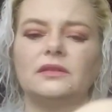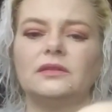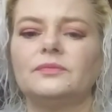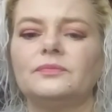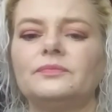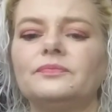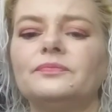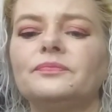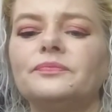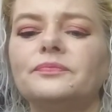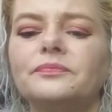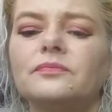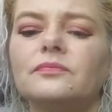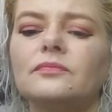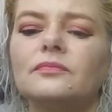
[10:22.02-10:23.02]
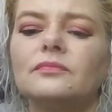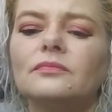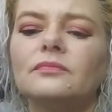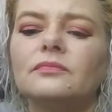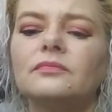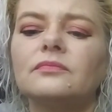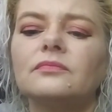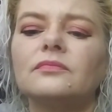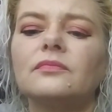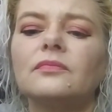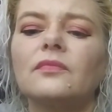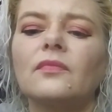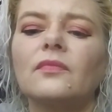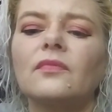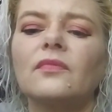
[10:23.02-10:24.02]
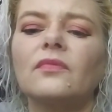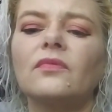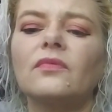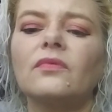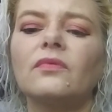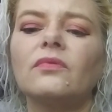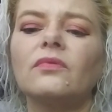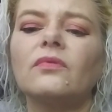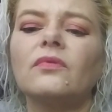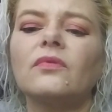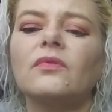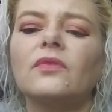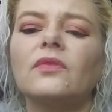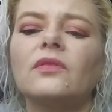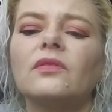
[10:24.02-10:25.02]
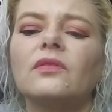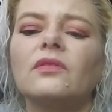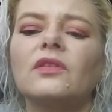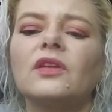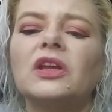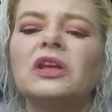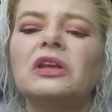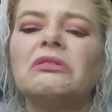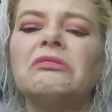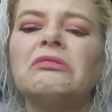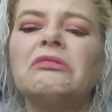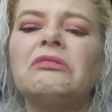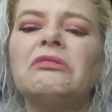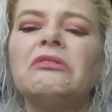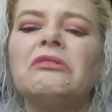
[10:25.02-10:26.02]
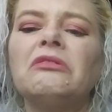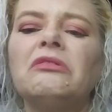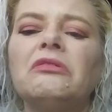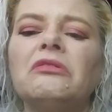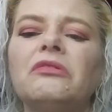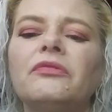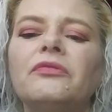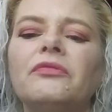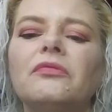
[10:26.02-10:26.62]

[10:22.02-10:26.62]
(no one is talking)